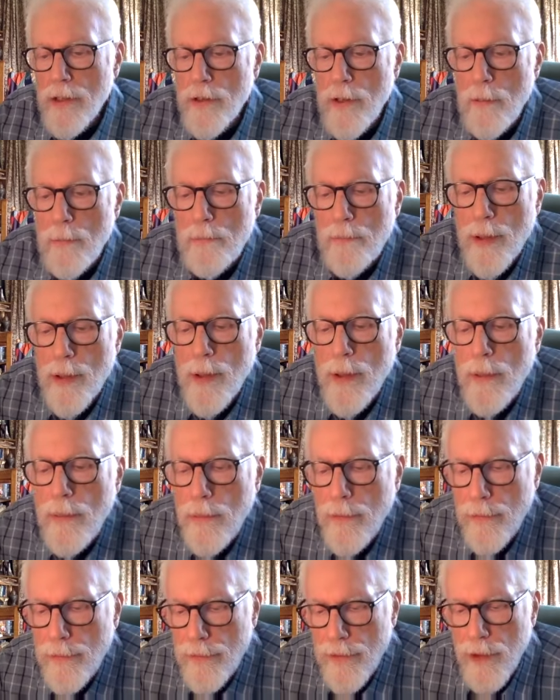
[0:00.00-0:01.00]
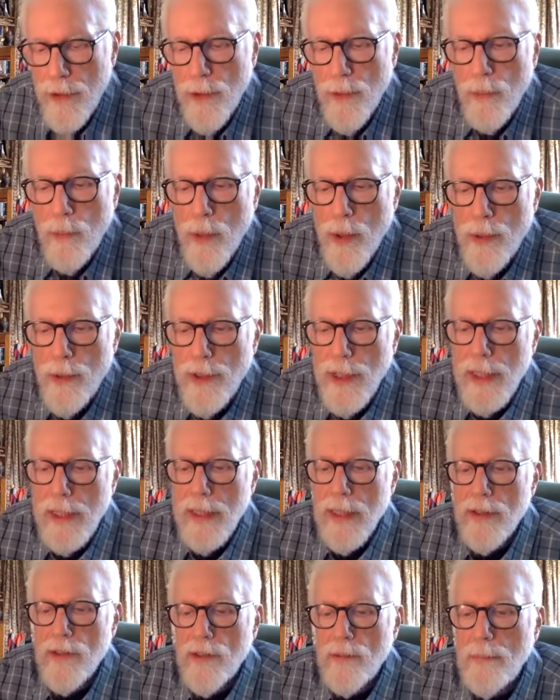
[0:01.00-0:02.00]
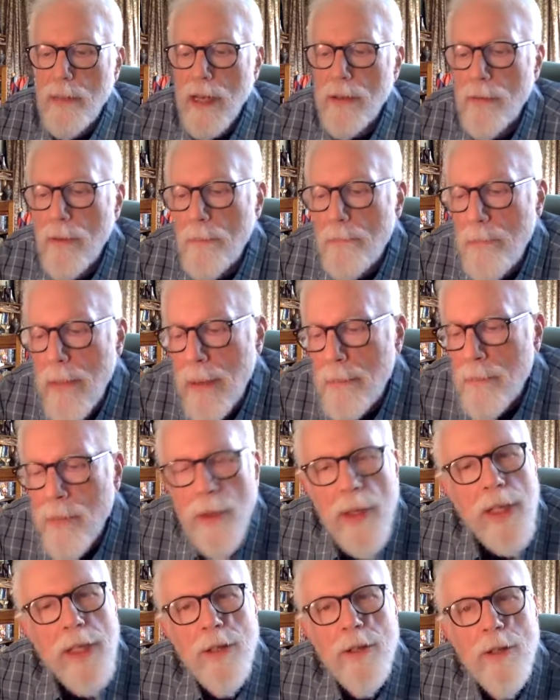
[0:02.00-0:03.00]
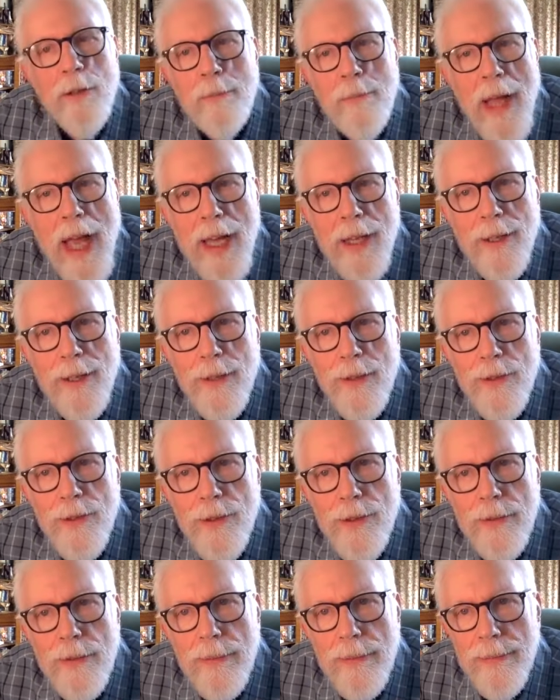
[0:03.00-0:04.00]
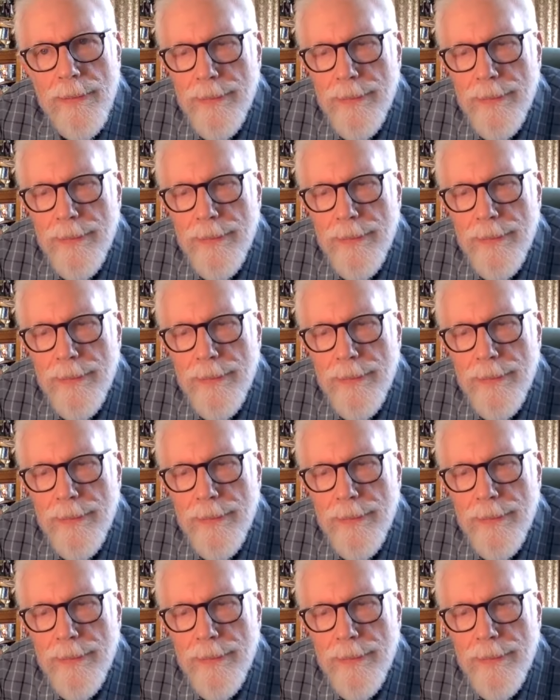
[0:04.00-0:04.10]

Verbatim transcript: You prove your worthiness by remembering your manners